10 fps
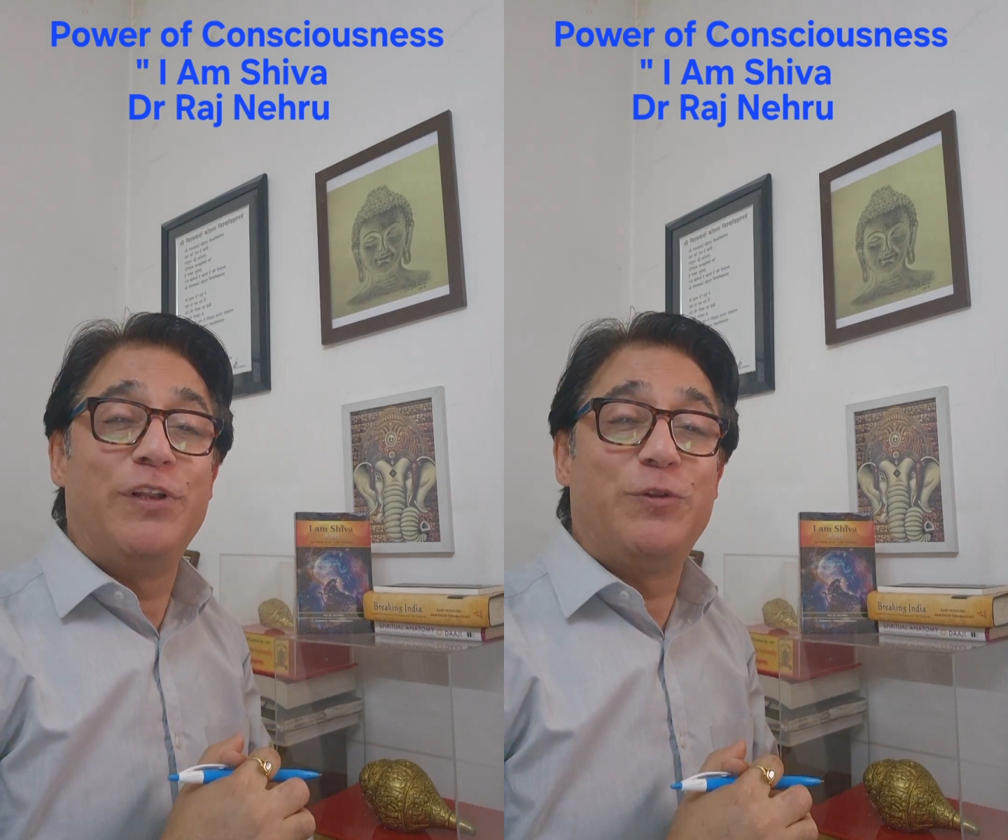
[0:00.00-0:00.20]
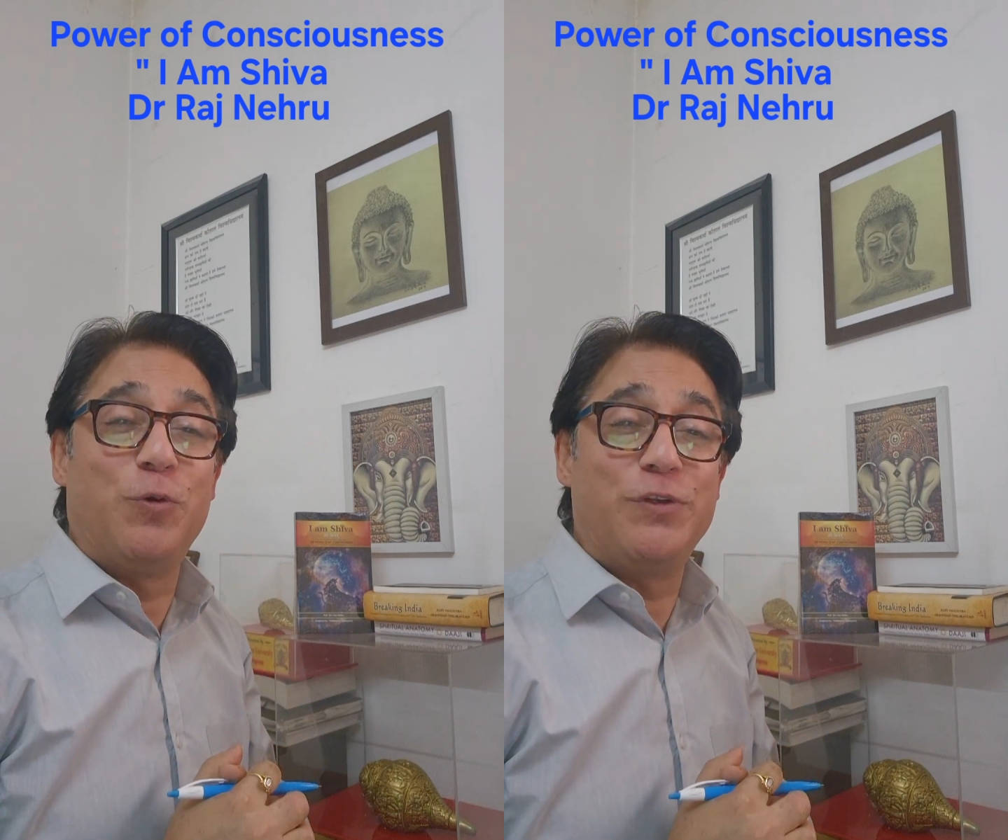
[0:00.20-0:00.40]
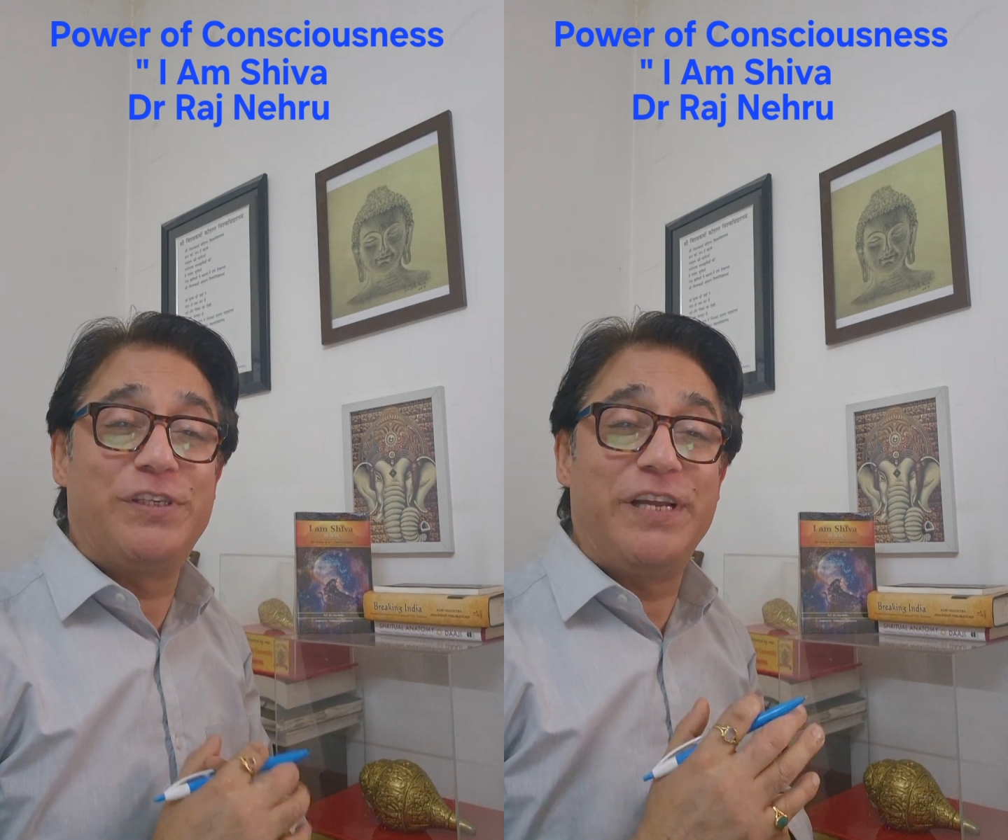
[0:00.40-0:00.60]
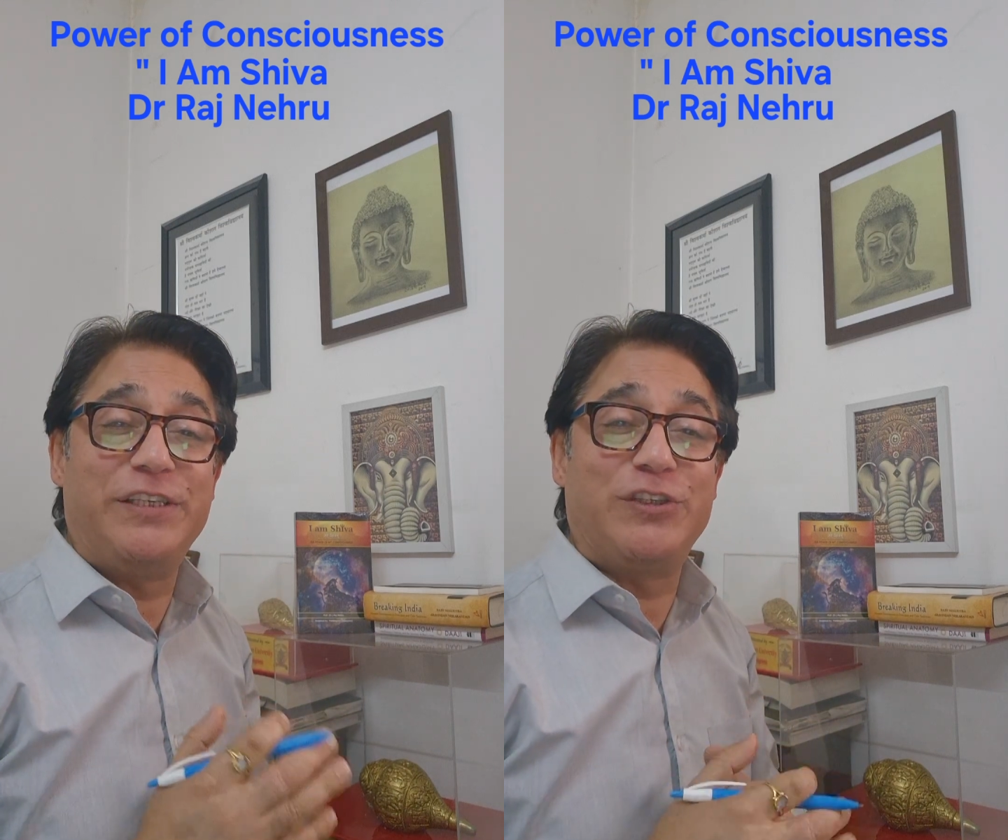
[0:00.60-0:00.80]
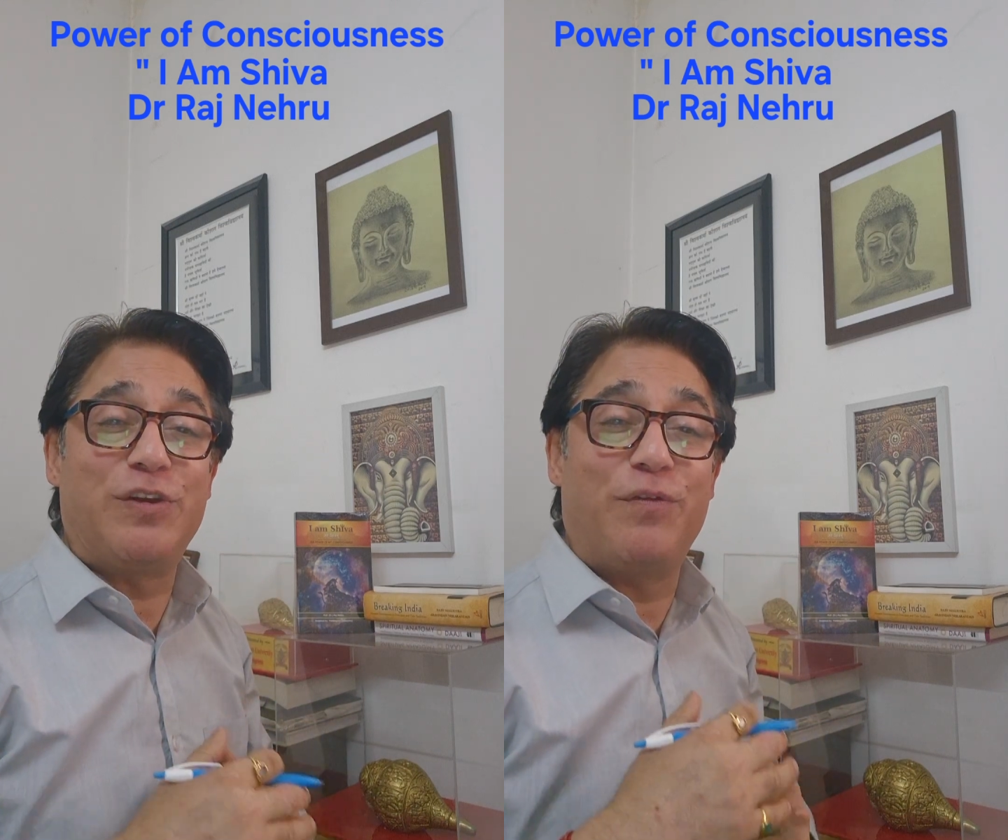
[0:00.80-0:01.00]
those
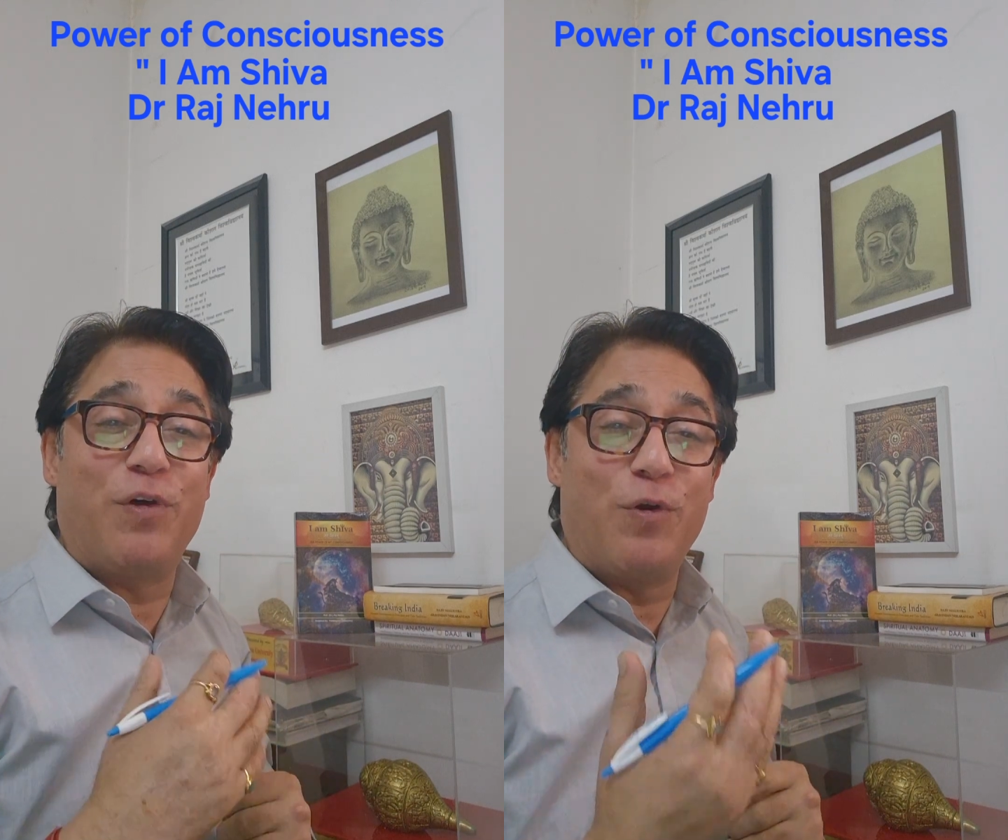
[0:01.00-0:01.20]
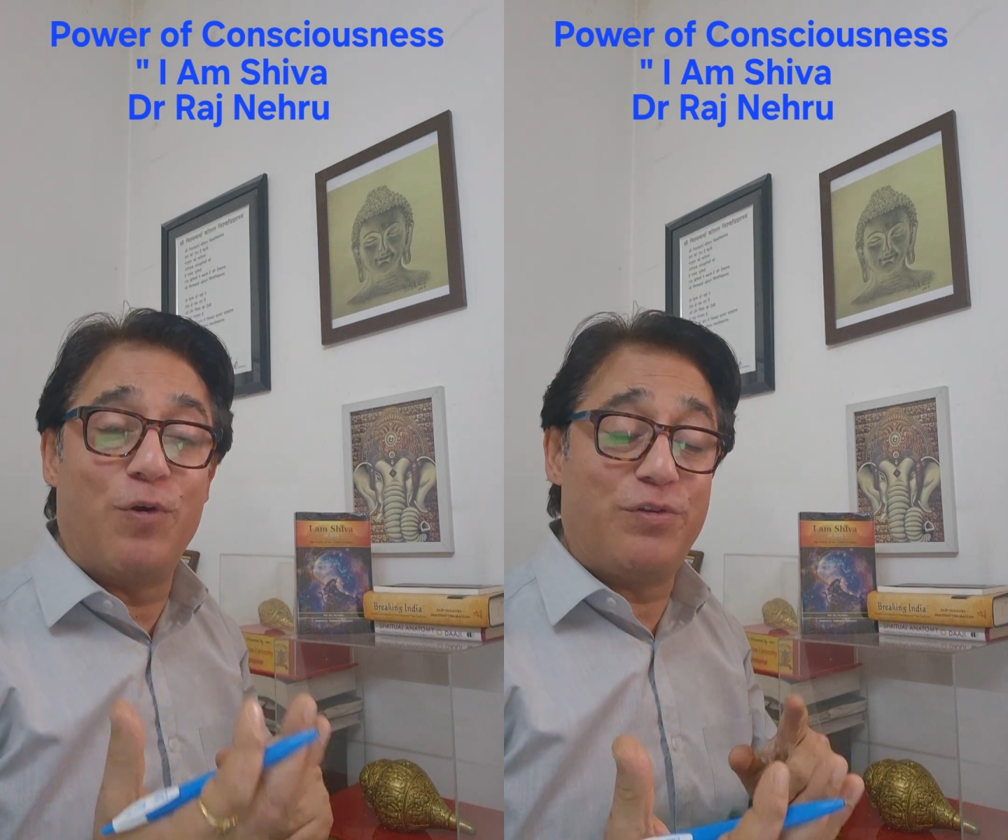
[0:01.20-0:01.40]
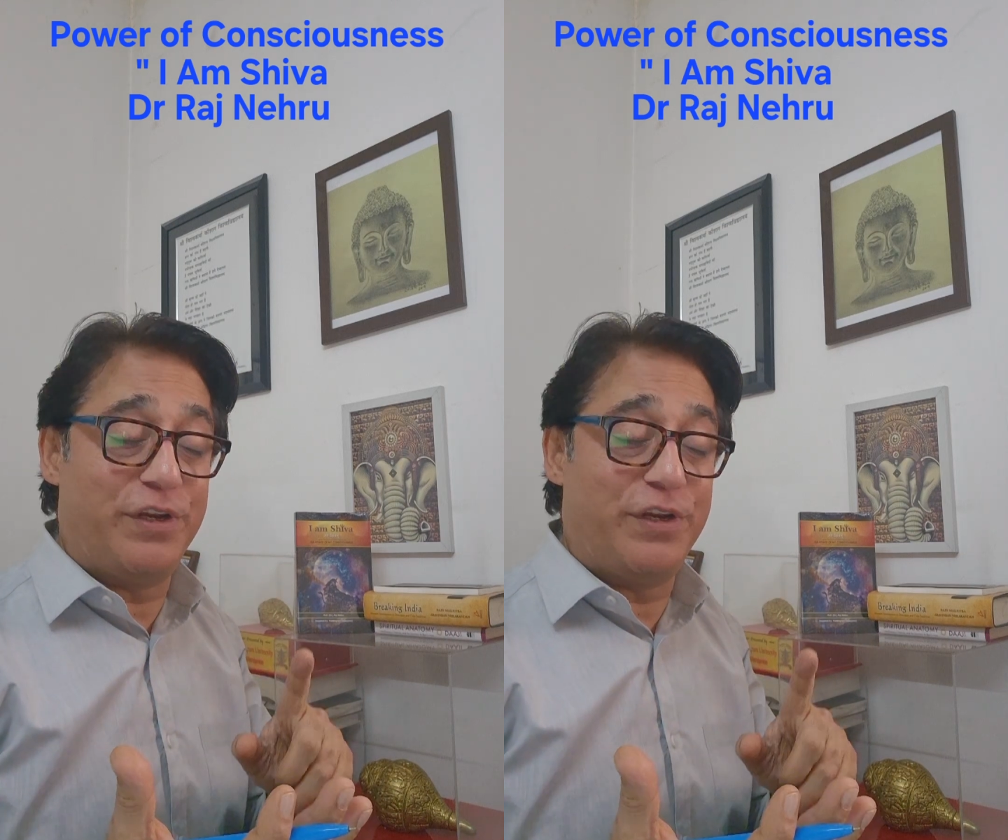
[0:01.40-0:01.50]
stages of growth.